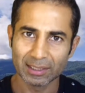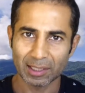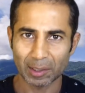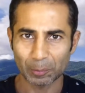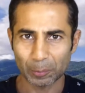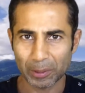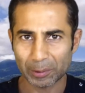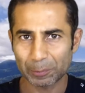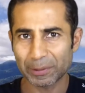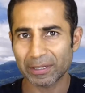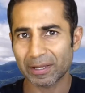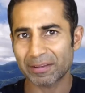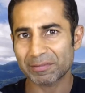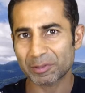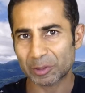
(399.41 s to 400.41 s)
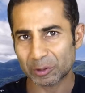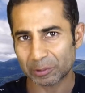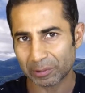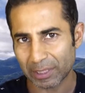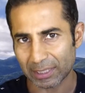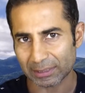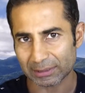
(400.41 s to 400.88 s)
And when we have
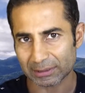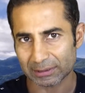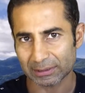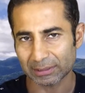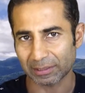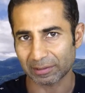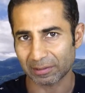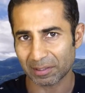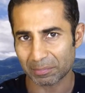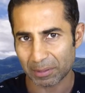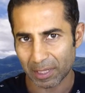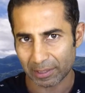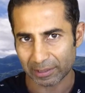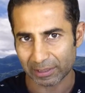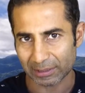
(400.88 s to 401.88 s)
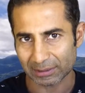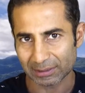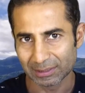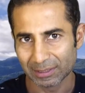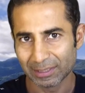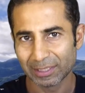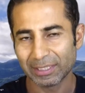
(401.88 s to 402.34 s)
stress in our bodies,
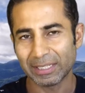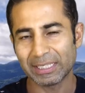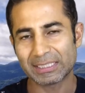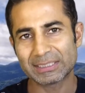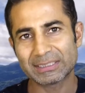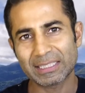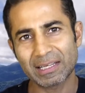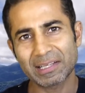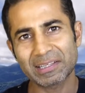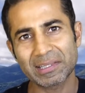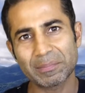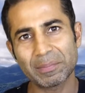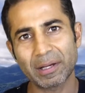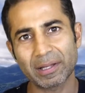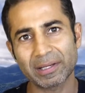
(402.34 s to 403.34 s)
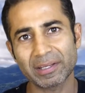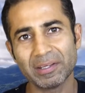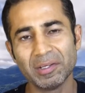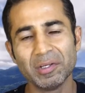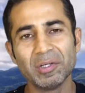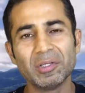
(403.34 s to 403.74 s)
it's telling the body,